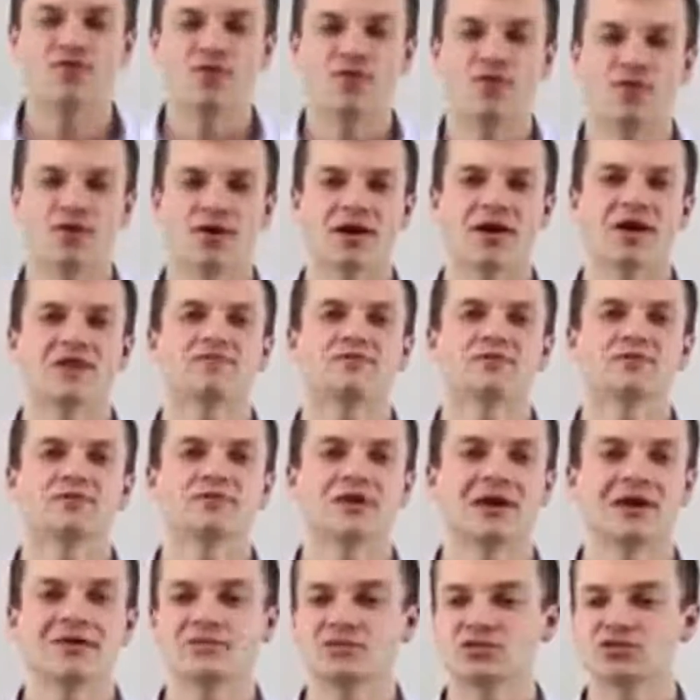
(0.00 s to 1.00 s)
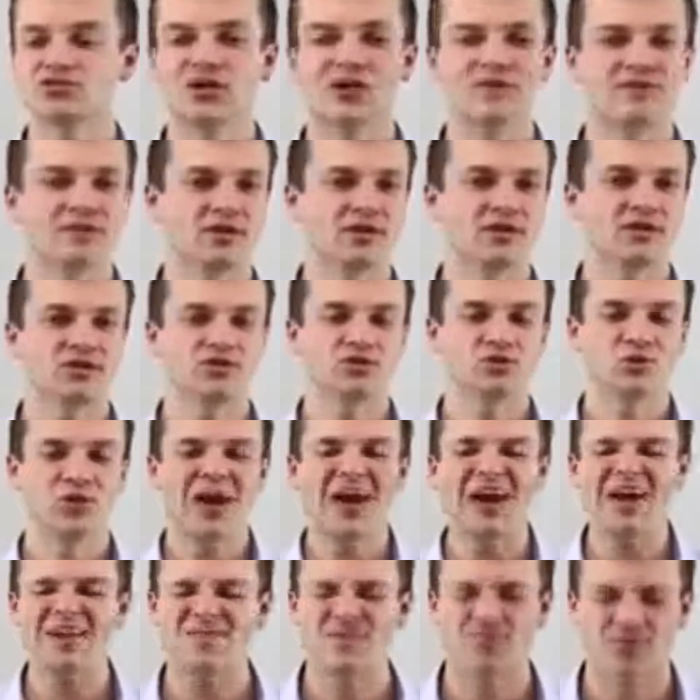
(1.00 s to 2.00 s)
ever have a traffic
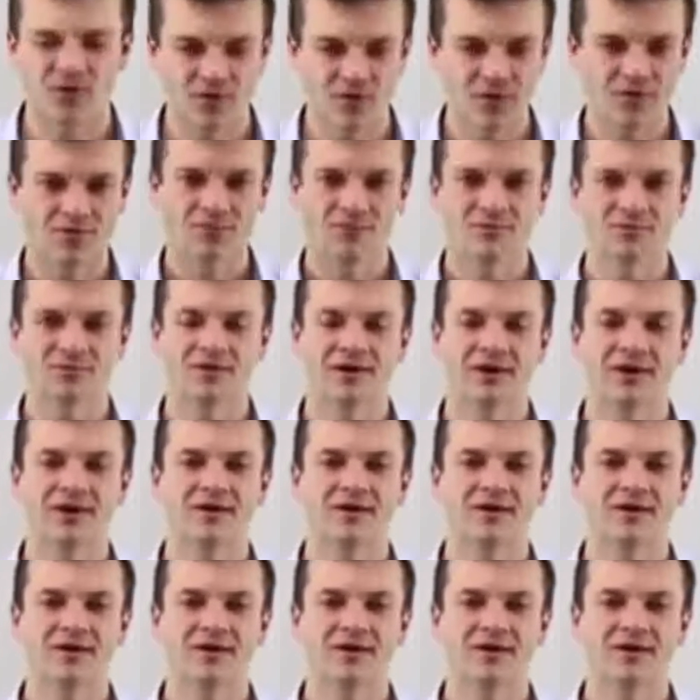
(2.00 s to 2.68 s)
issue ever.